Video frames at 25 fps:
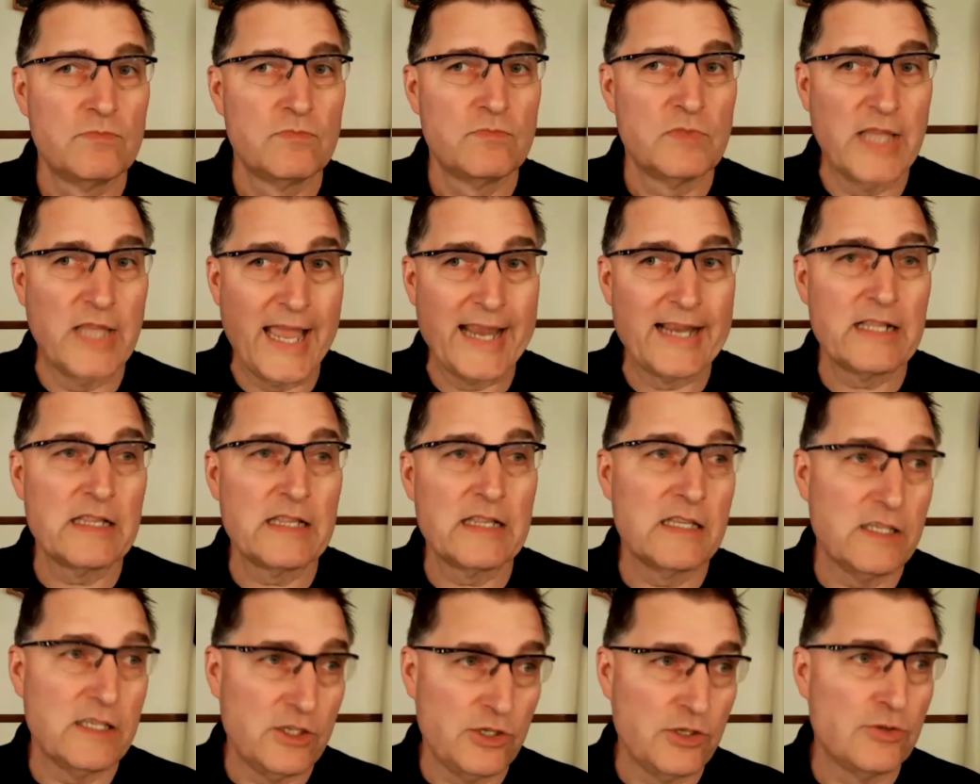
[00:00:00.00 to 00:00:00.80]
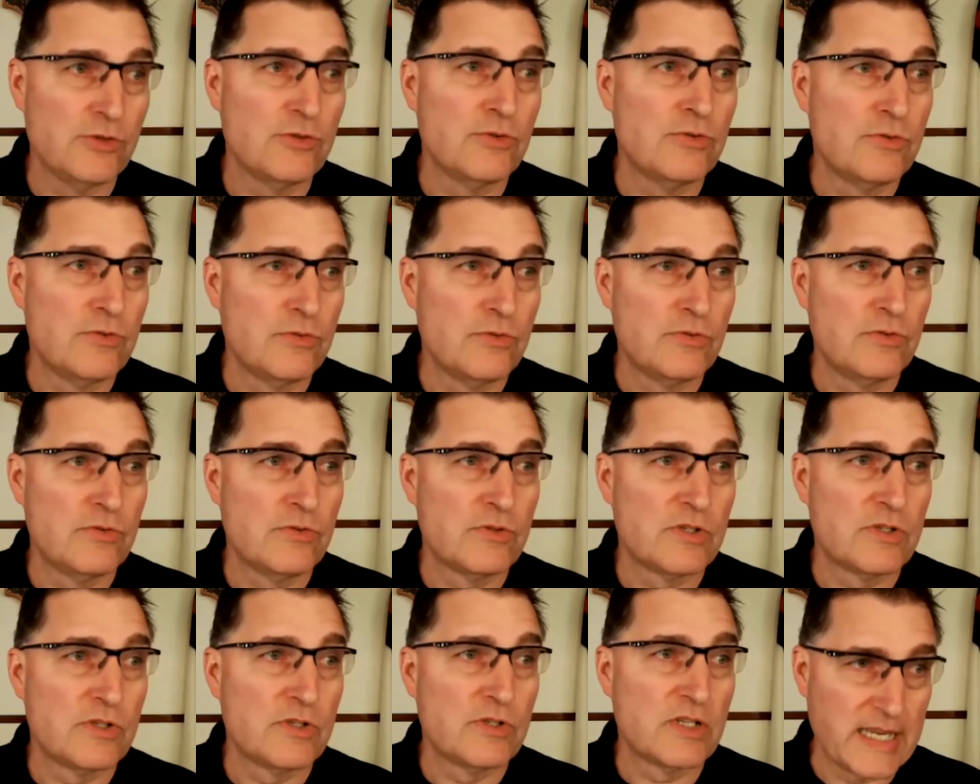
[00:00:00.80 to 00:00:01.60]
Likely you
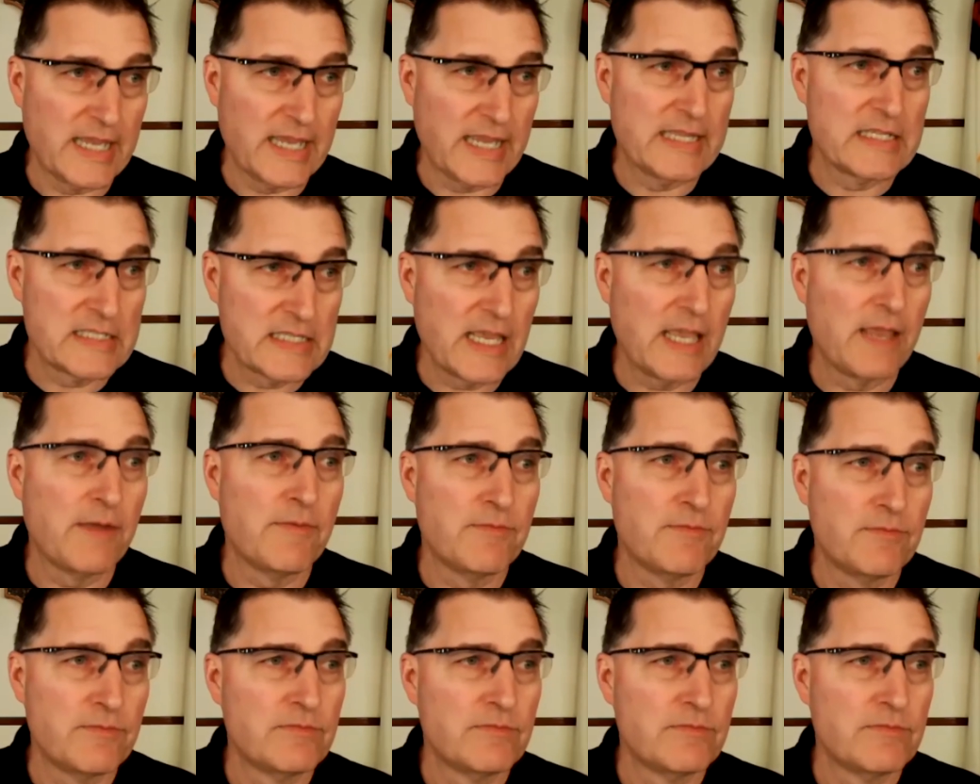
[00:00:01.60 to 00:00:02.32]
can say the same.